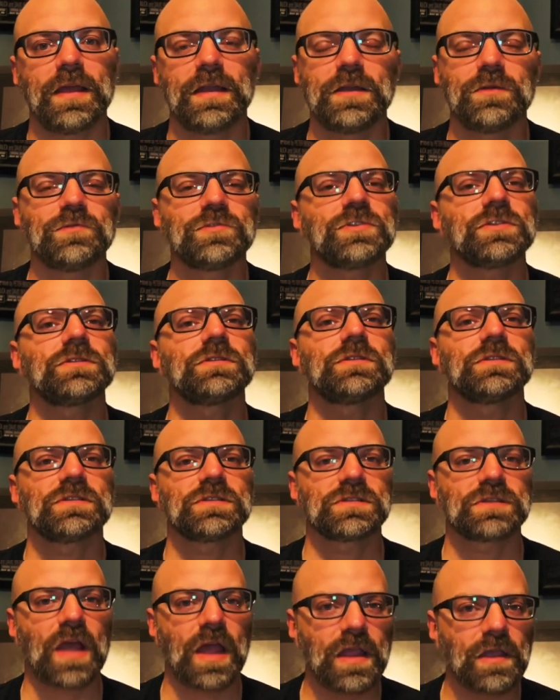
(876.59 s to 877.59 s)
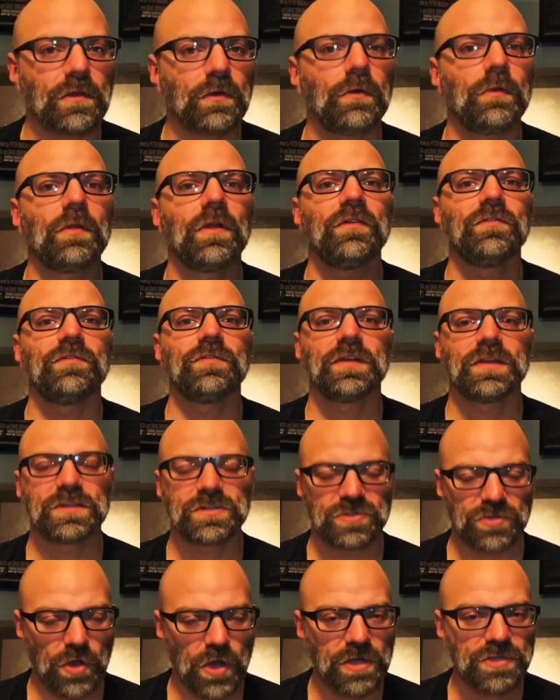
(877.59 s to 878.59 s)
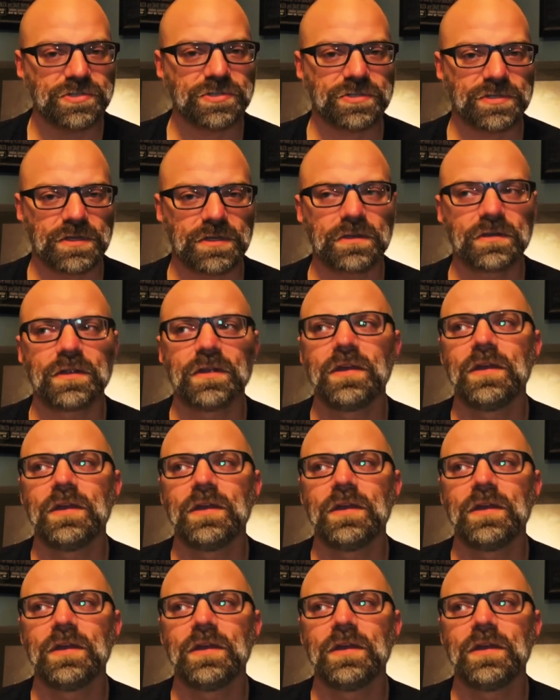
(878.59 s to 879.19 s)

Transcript: And it was just the cycle of exhaustion.